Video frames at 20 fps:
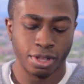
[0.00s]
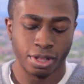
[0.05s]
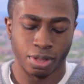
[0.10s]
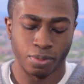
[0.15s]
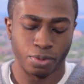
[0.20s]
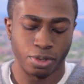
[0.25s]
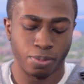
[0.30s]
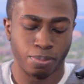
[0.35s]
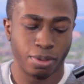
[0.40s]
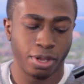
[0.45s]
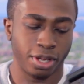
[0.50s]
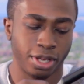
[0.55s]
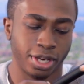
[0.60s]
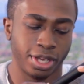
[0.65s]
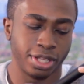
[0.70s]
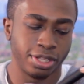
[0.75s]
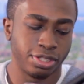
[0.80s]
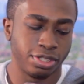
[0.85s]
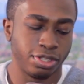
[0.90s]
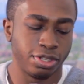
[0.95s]
then when you plug it
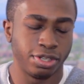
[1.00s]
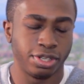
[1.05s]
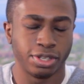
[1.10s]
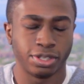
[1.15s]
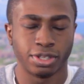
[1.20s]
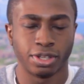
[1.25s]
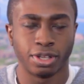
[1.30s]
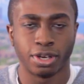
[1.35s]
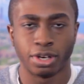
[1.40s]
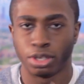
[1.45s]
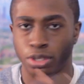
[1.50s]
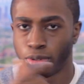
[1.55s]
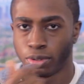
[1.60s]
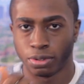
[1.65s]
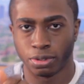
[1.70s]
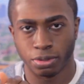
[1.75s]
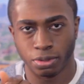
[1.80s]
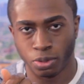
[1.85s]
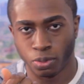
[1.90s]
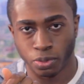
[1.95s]
into your DSLR,
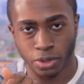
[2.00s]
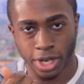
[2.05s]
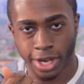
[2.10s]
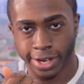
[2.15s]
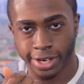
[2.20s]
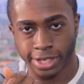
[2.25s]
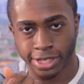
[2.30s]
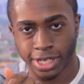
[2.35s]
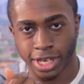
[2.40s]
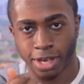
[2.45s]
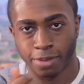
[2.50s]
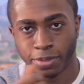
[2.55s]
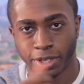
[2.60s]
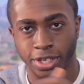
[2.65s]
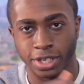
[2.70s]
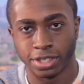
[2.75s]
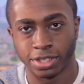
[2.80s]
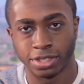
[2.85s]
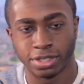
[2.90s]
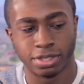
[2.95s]
you won't get any sound
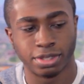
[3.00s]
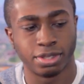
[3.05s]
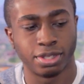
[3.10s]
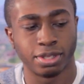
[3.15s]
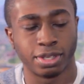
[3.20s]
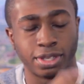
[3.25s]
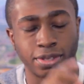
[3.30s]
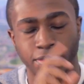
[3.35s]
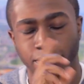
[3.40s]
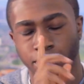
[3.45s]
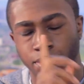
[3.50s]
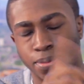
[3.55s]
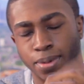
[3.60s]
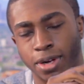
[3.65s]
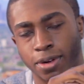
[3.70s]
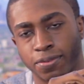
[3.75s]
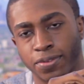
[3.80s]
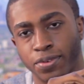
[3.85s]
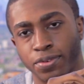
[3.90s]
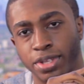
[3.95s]
because the
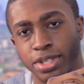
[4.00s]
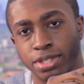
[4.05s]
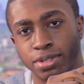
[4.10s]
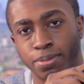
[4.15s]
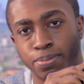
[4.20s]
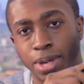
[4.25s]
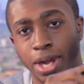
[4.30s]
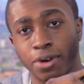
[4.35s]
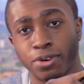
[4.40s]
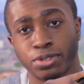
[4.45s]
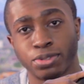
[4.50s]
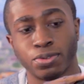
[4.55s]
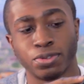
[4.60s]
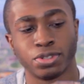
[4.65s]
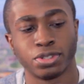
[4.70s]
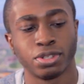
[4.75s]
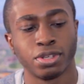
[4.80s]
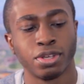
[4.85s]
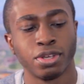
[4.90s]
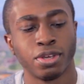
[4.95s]
microphone needs a power
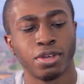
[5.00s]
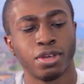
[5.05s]
source.